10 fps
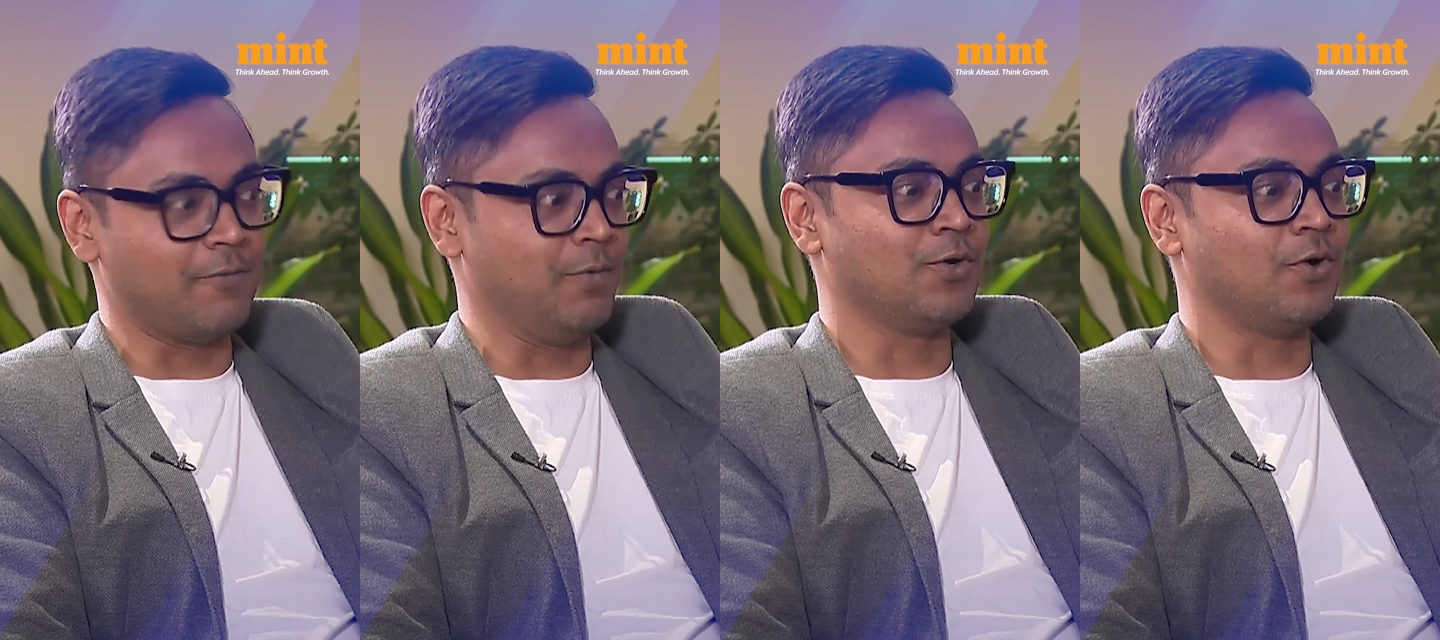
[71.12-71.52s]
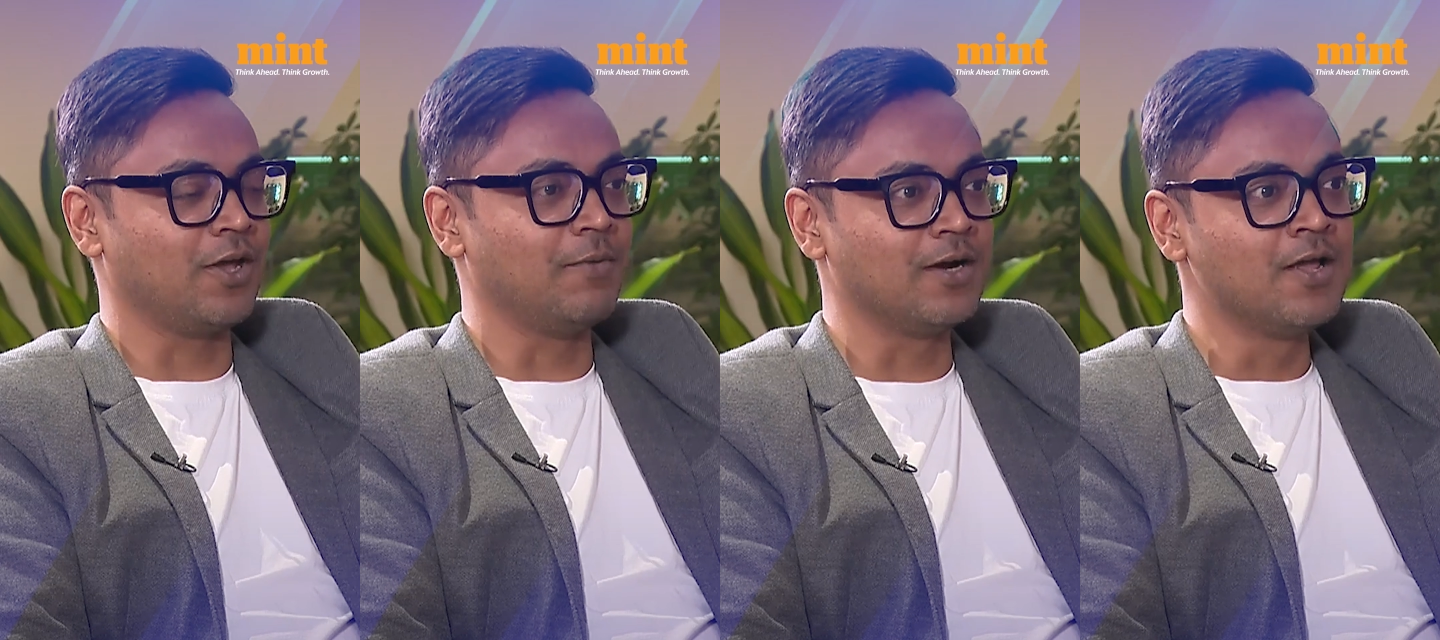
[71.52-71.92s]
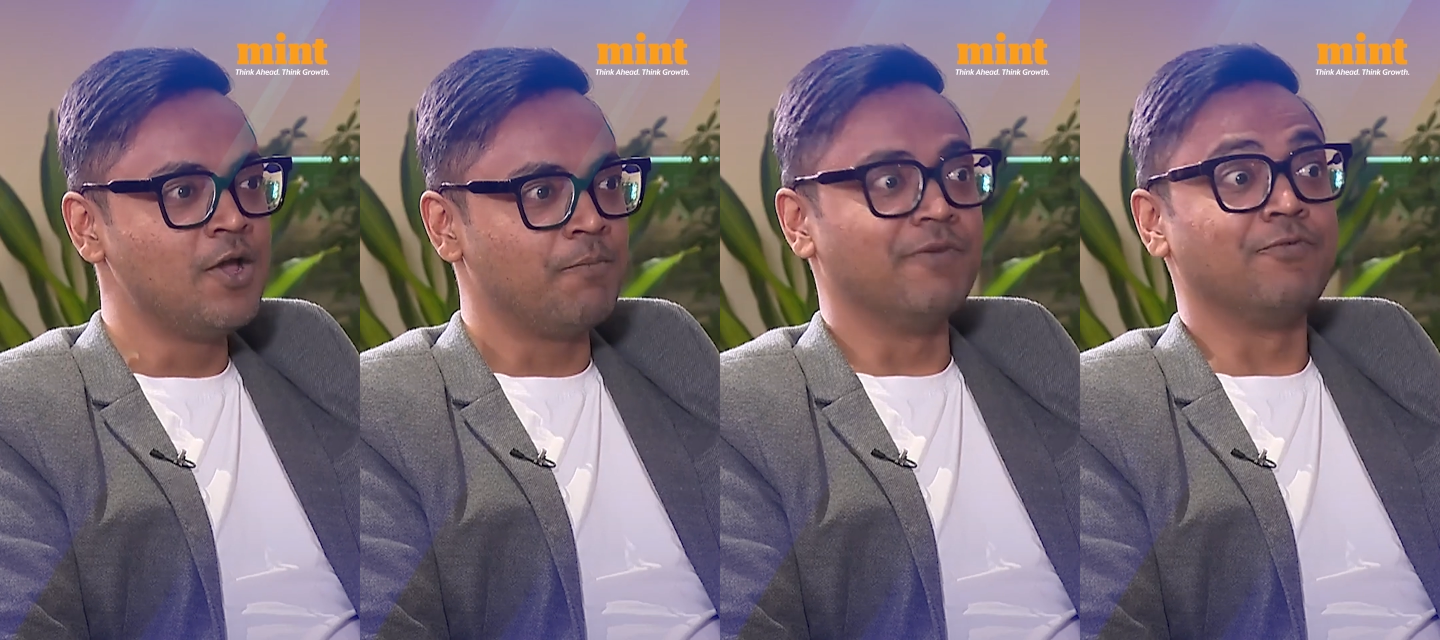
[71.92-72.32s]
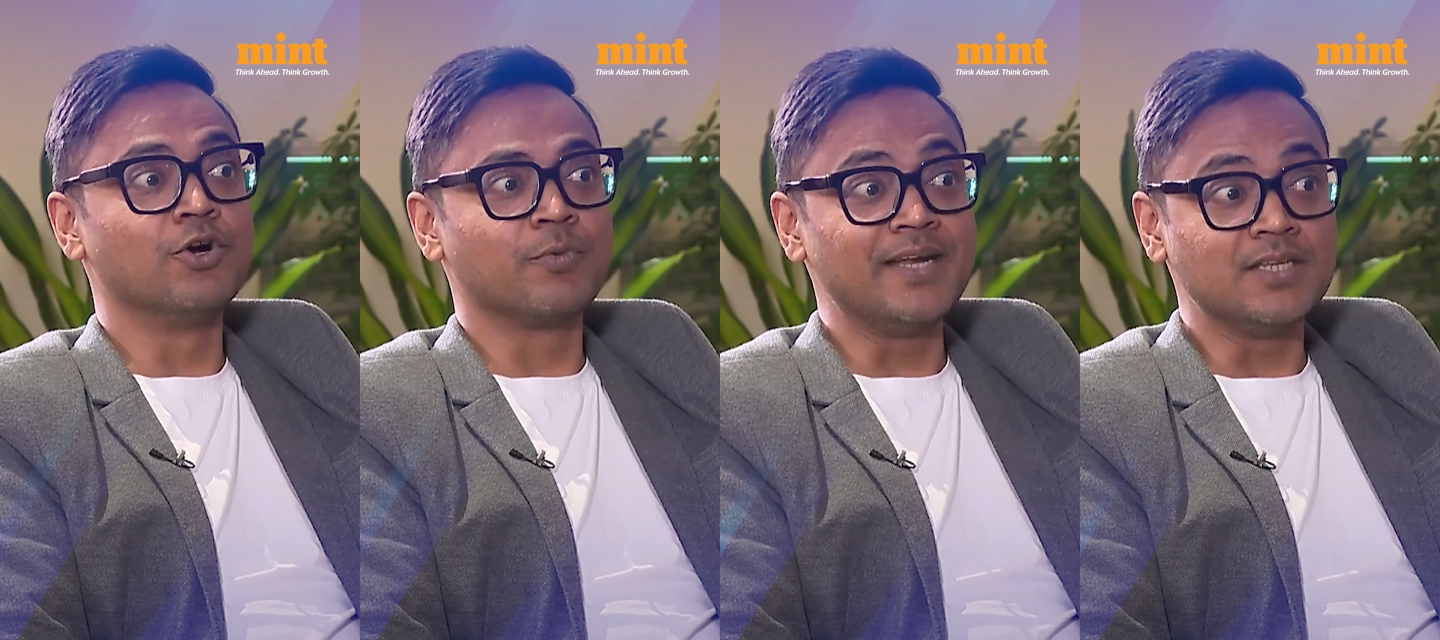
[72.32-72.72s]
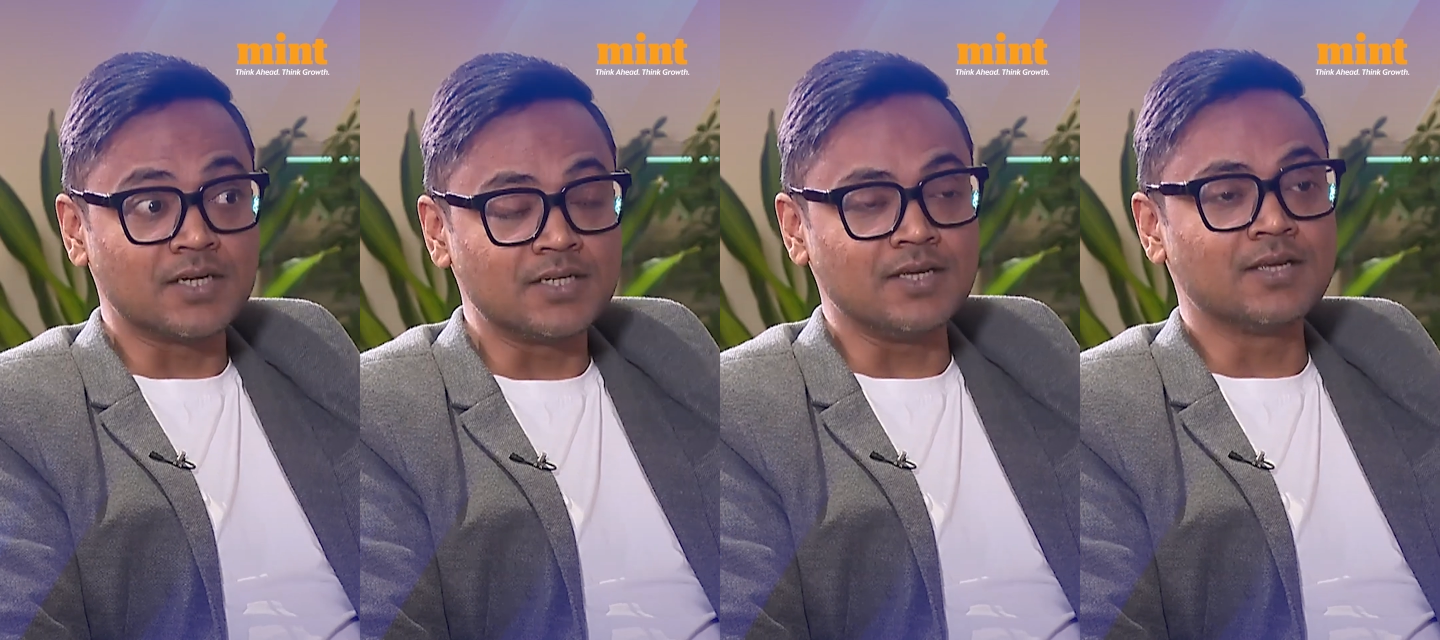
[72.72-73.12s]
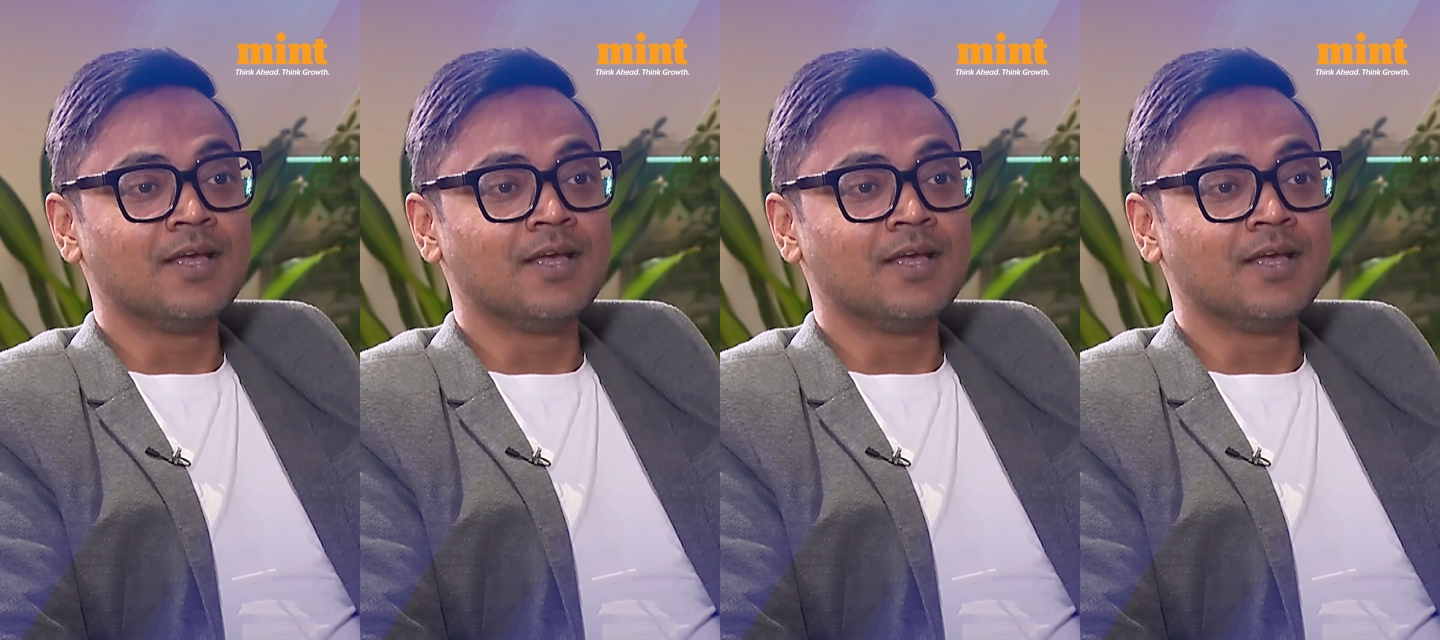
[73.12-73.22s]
I mean, we're yeah. talking about yeah. before twenty thirty.